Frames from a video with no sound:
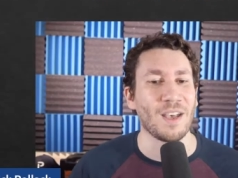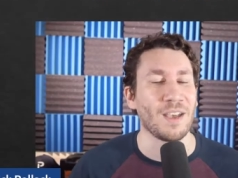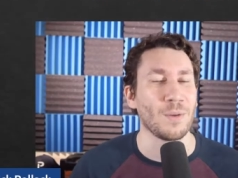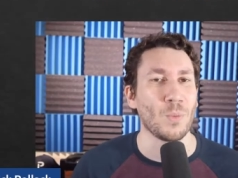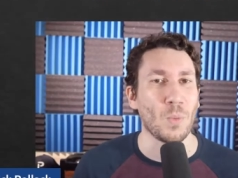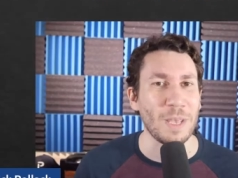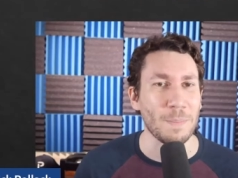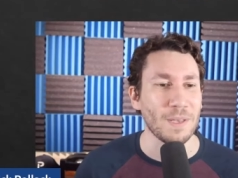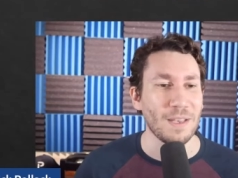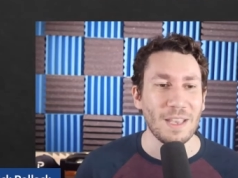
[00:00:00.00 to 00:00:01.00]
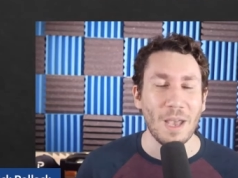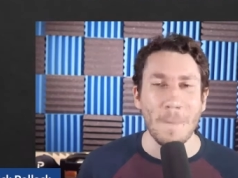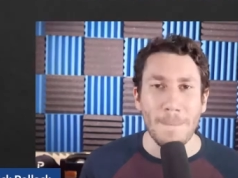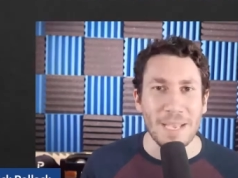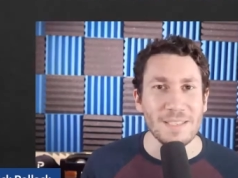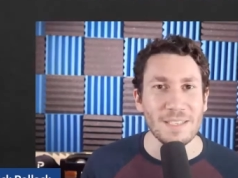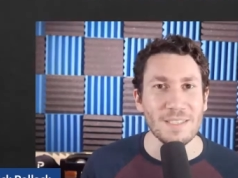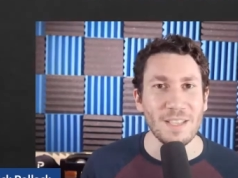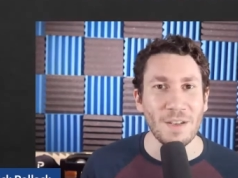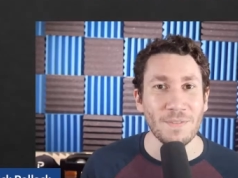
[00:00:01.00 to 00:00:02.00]
uh, whip amazing
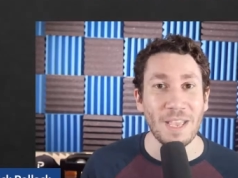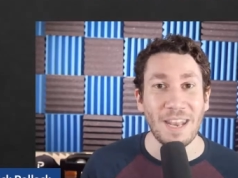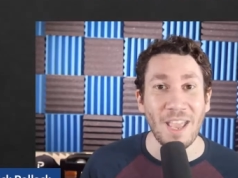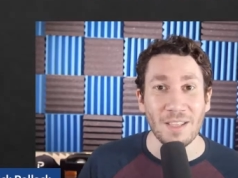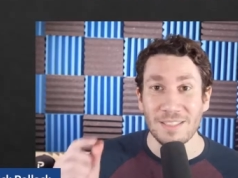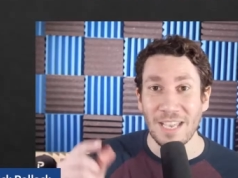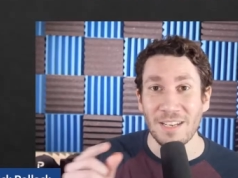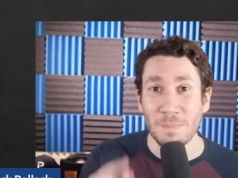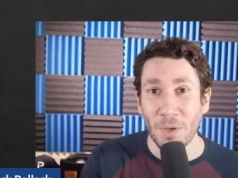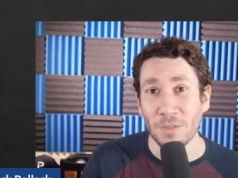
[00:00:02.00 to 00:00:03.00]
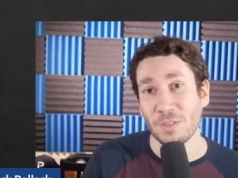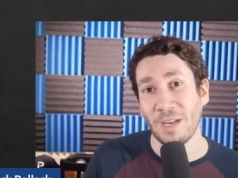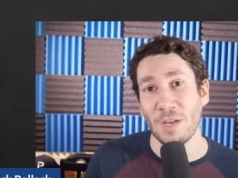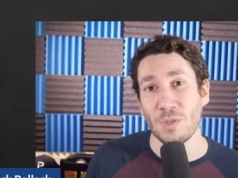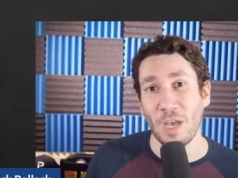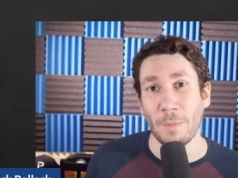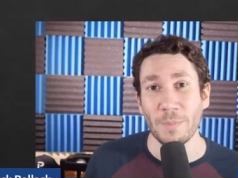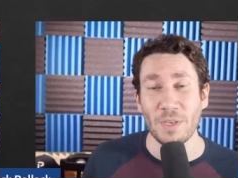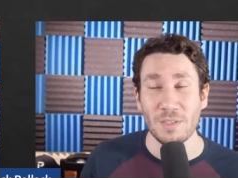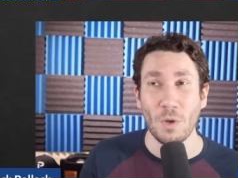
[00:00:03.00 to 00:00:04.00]
stuff. And hey, dead and bald could actually help him
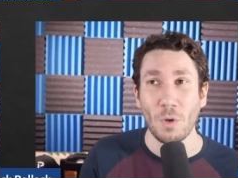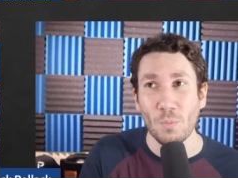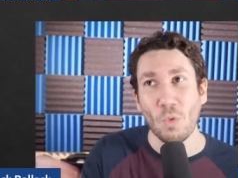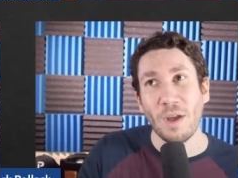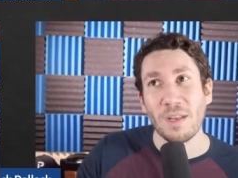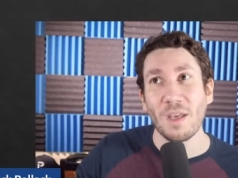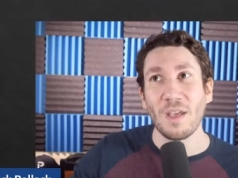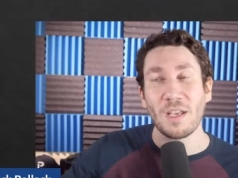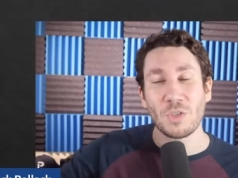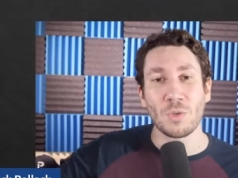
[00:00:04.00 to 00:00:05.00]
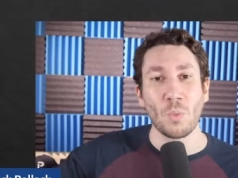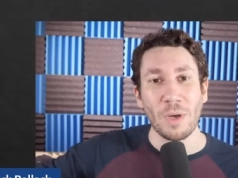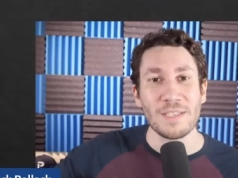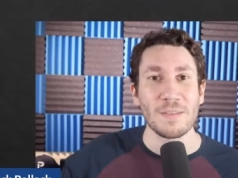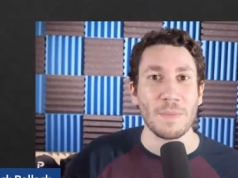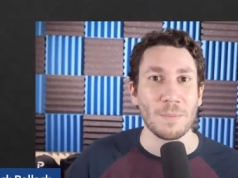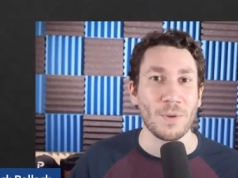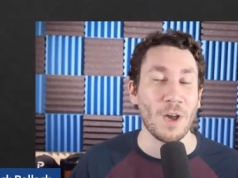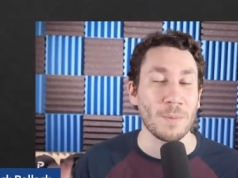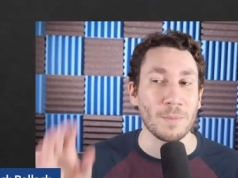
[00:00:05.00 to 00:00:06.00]
because a home run issue was the main
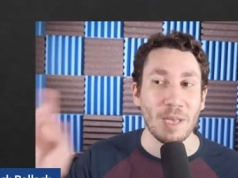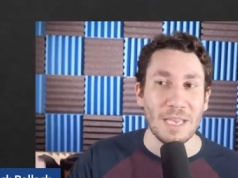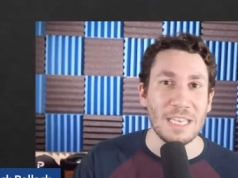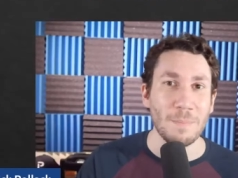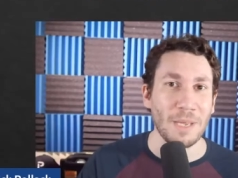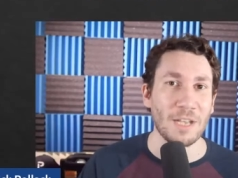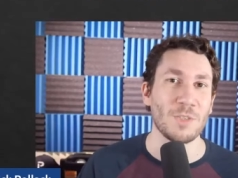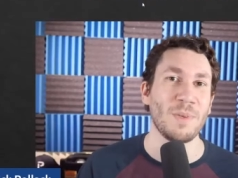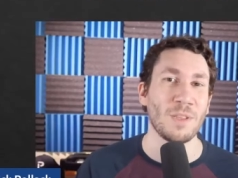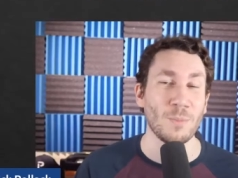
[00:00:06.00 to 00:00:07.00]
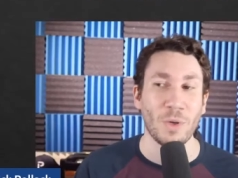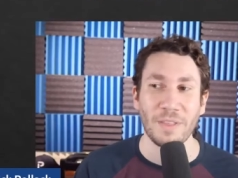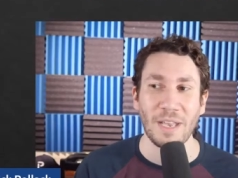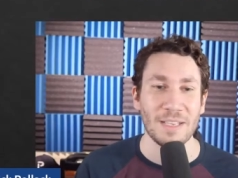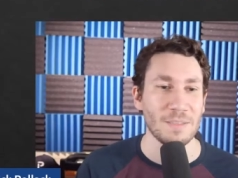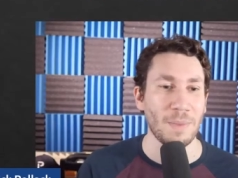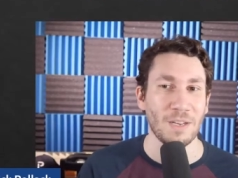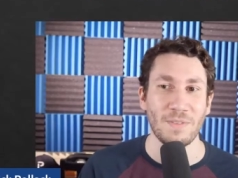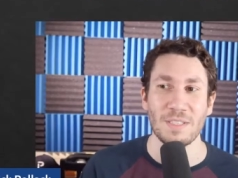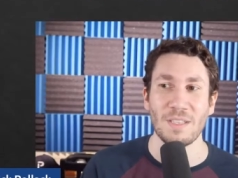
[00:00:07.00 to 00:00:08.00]
problem. He might actually be the one of the guys that
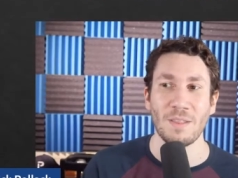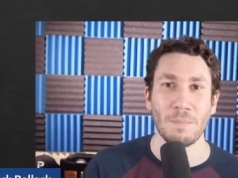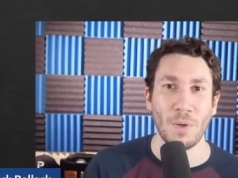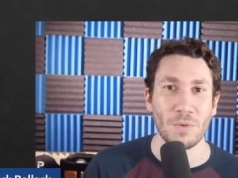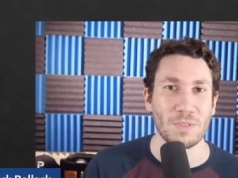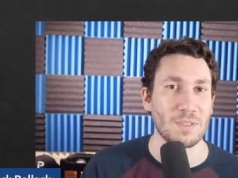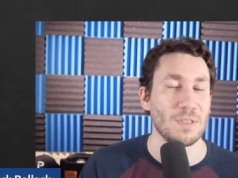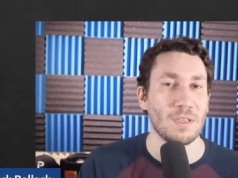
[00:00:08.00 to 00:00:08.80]
benefits the most